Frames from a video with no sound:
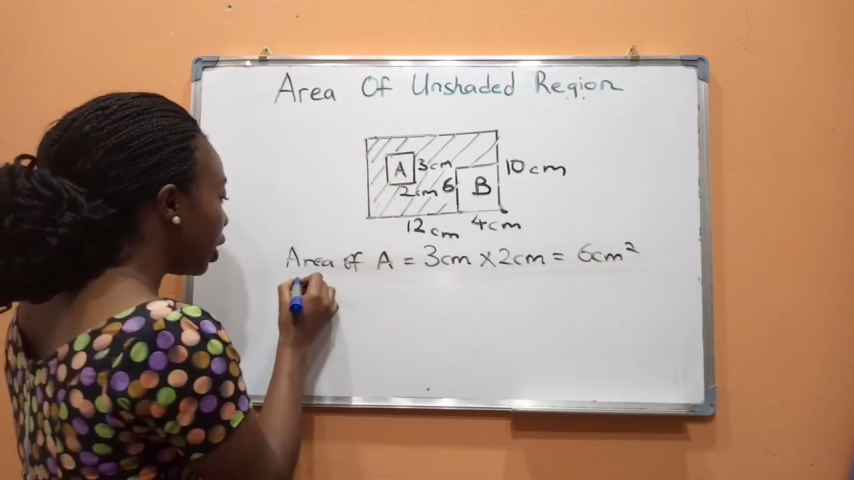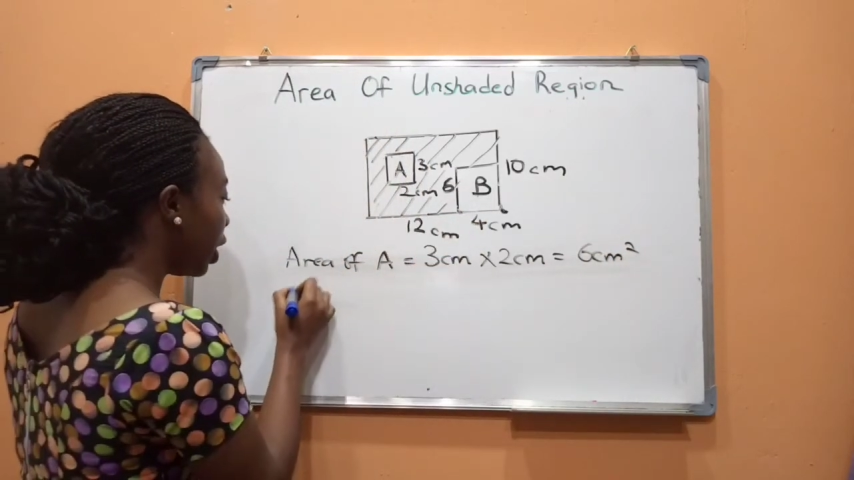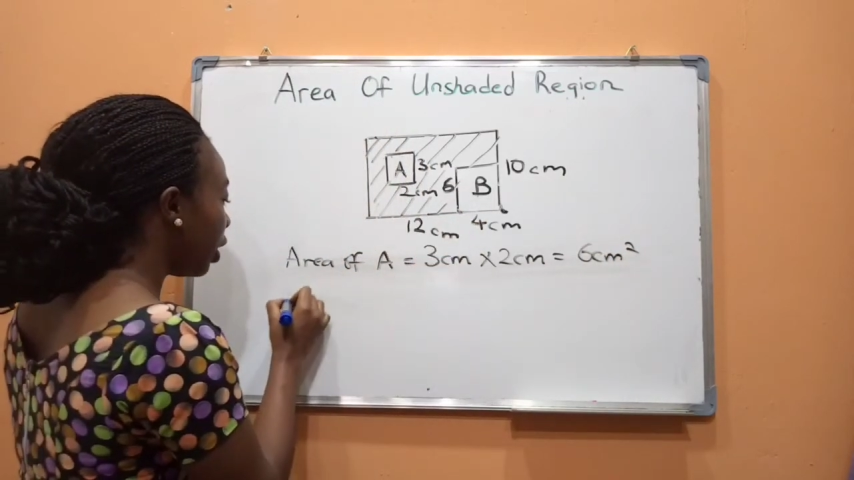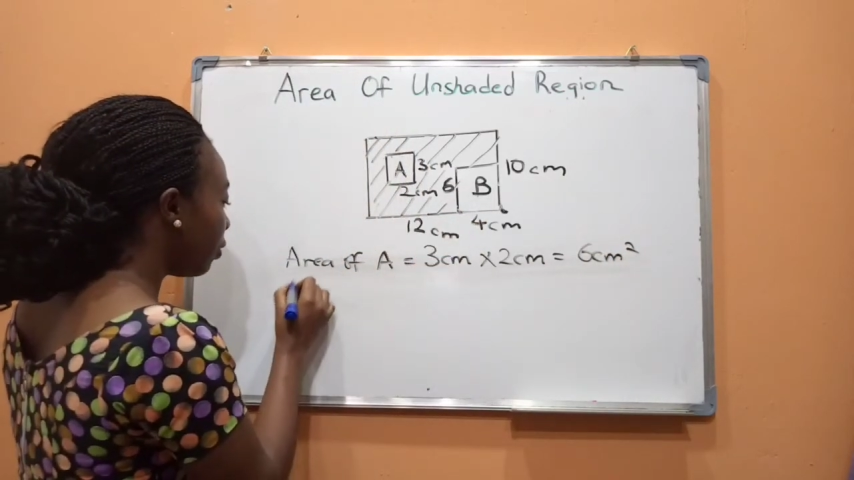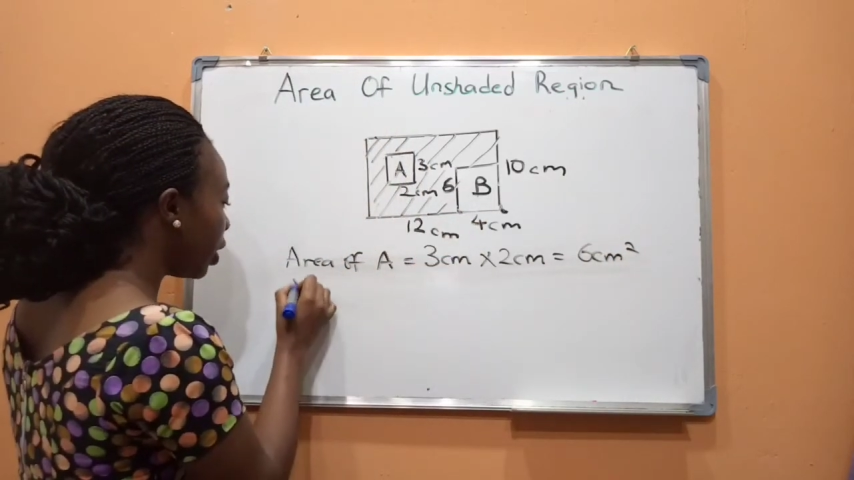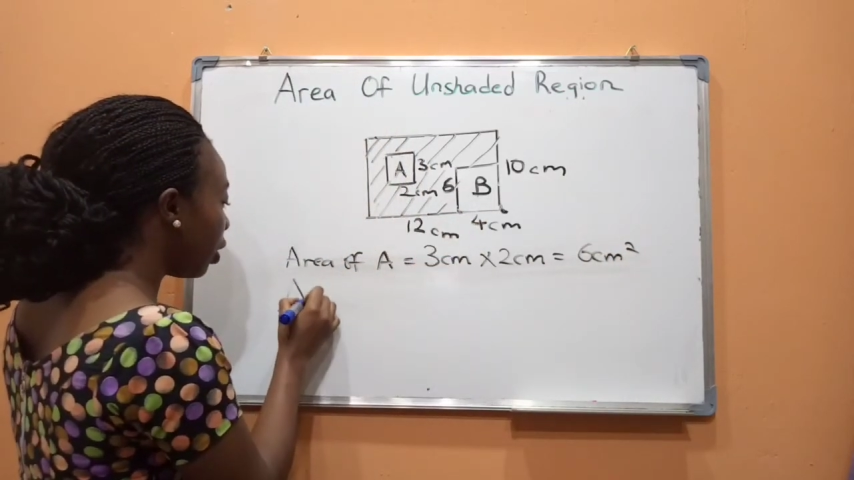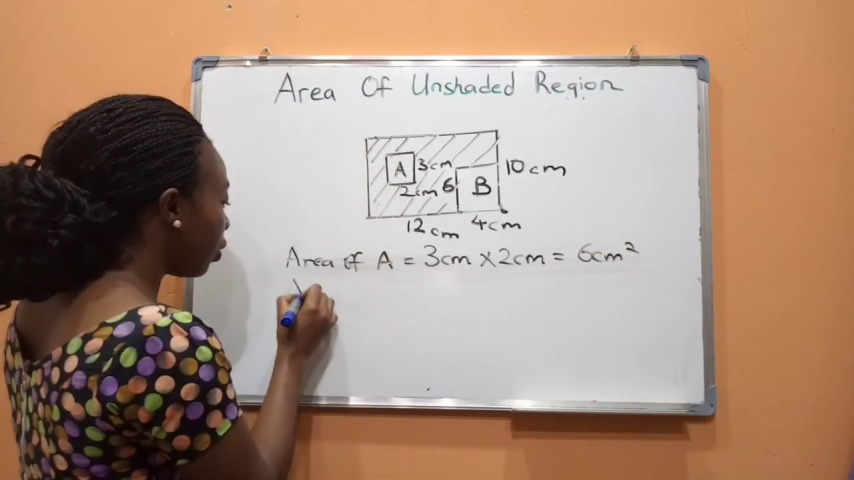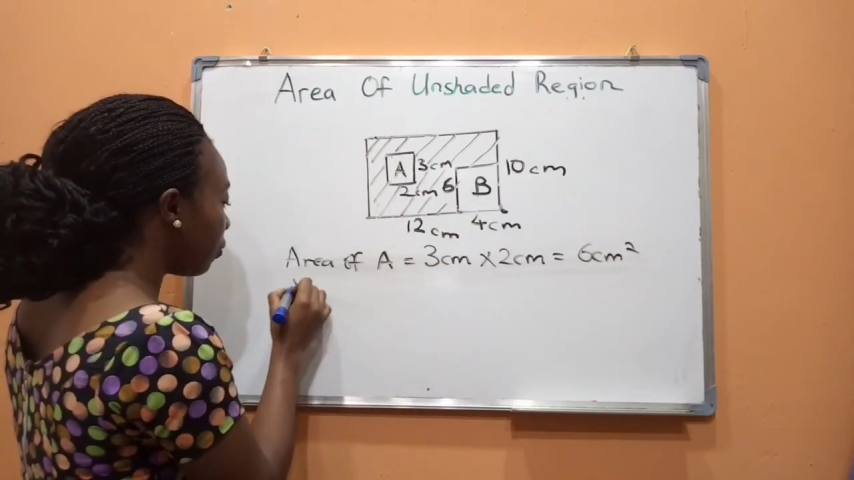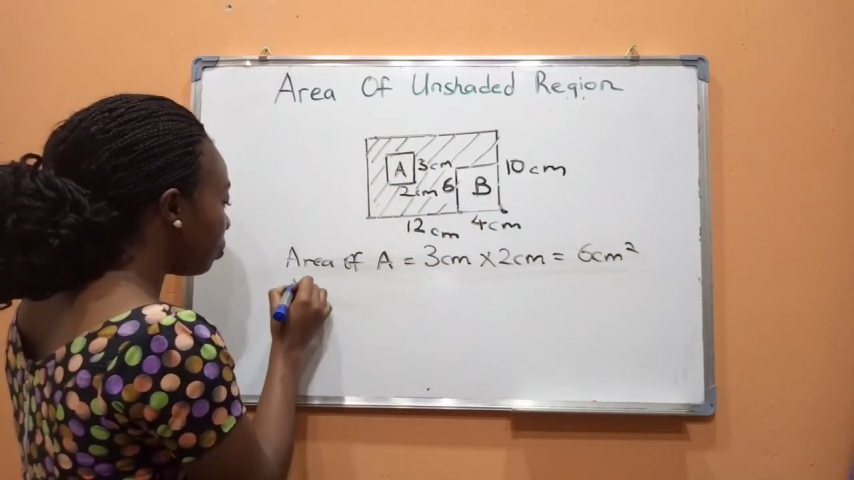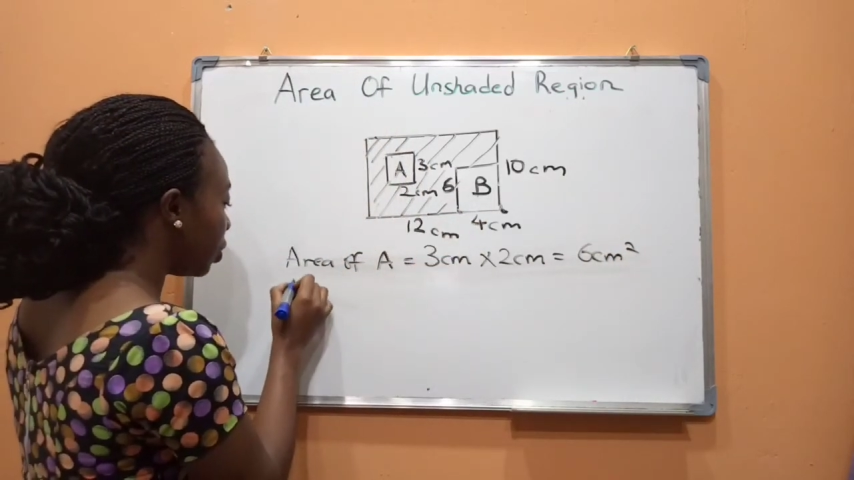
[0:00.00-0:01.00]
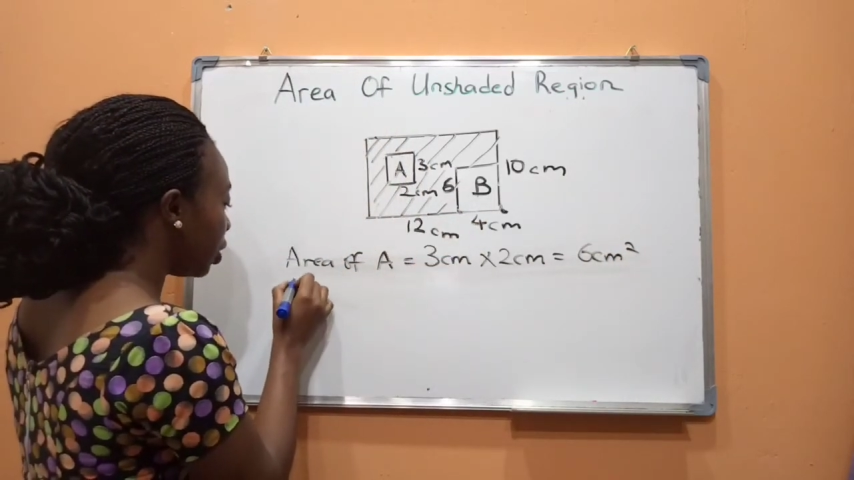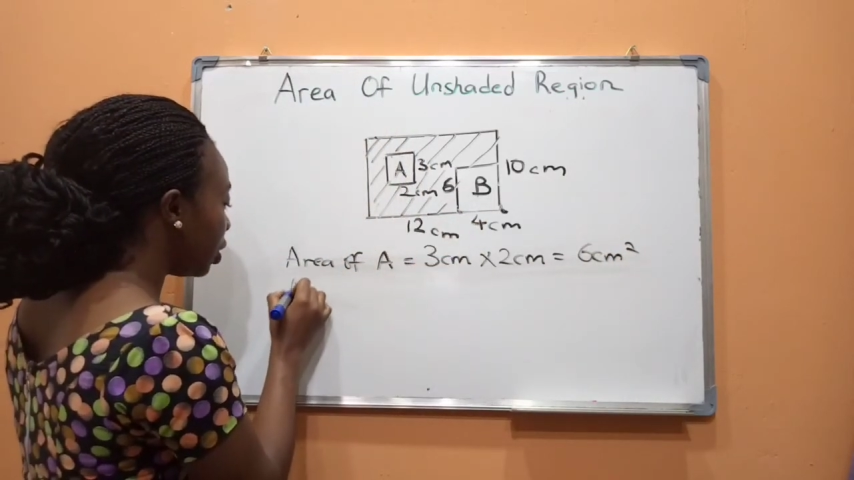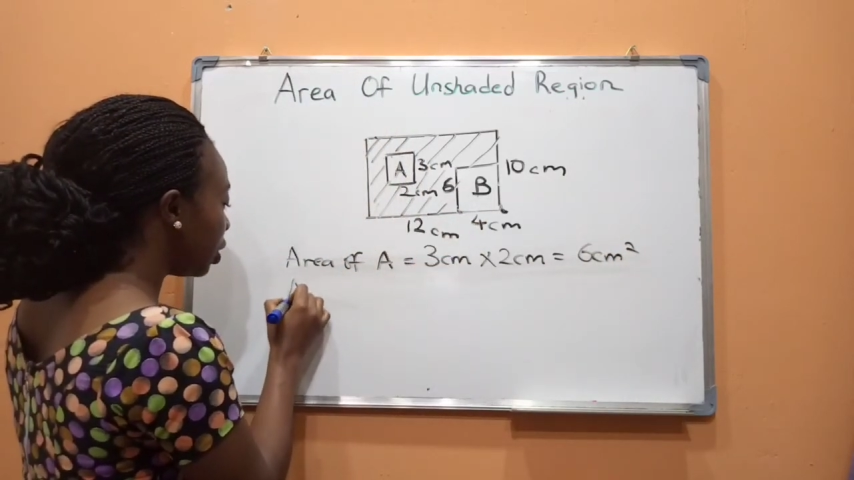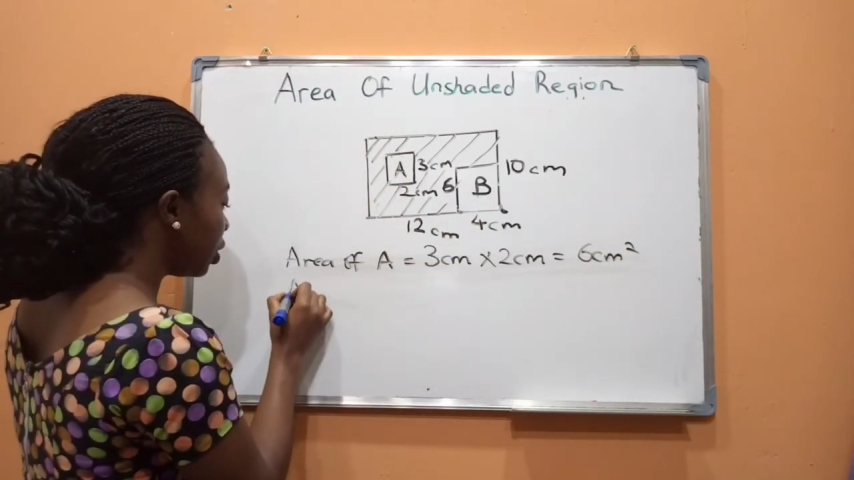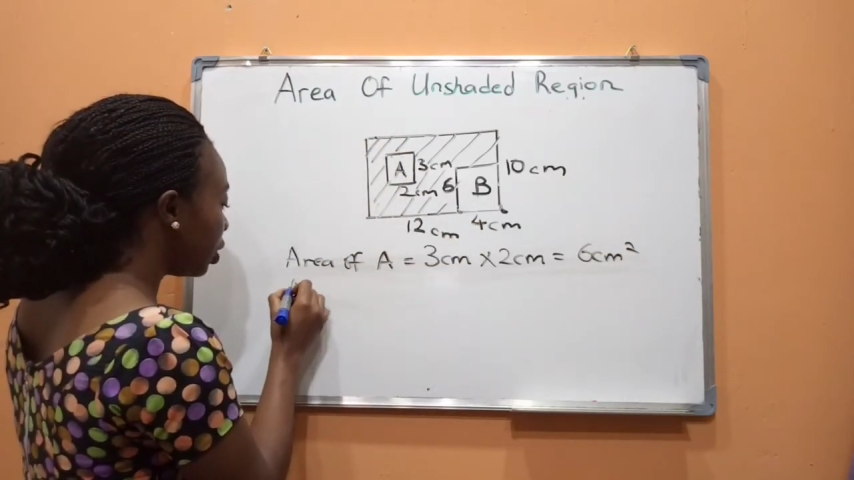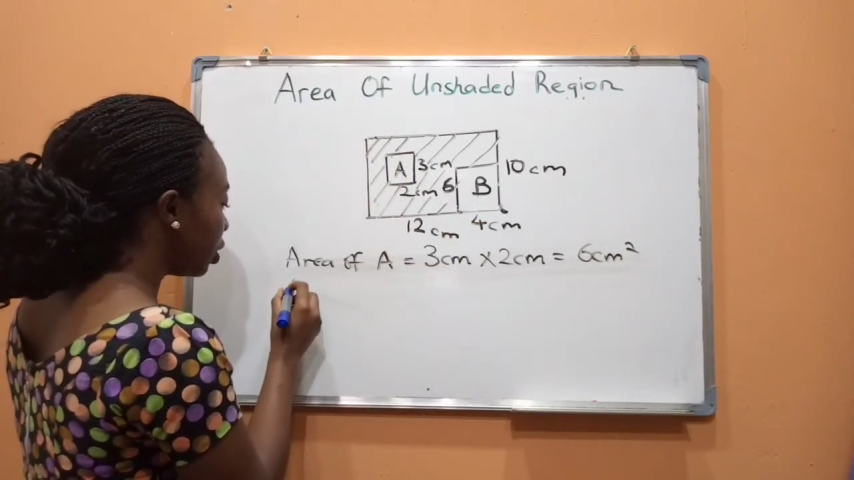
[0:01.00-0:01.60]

Area of B